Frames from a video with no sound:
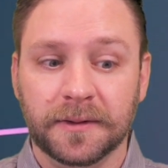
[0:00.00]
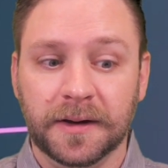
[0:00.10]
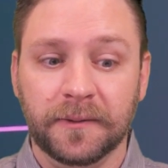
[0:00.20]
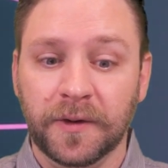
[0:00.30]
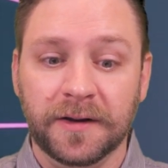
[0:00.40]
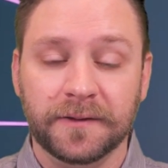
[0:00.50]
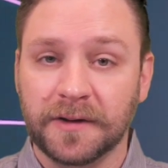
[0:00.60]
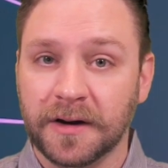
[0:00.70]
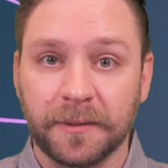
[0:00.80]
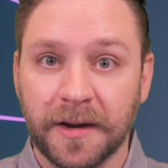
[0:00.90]
we even
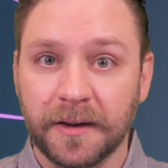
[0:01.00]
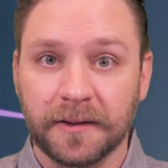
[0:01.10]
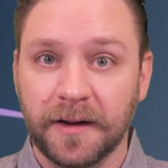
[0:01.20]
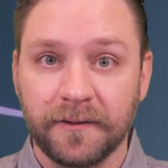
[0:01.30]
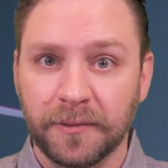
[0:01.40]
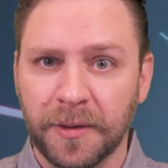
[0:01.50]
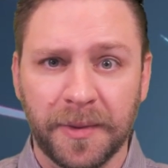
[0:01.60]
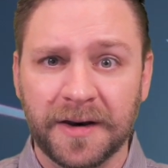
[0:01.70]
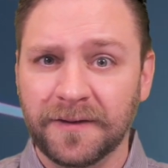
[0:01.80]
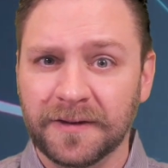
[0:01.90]
talked about government
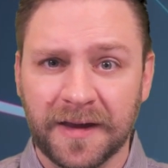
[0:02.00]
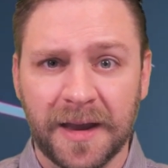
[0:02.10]
benefits.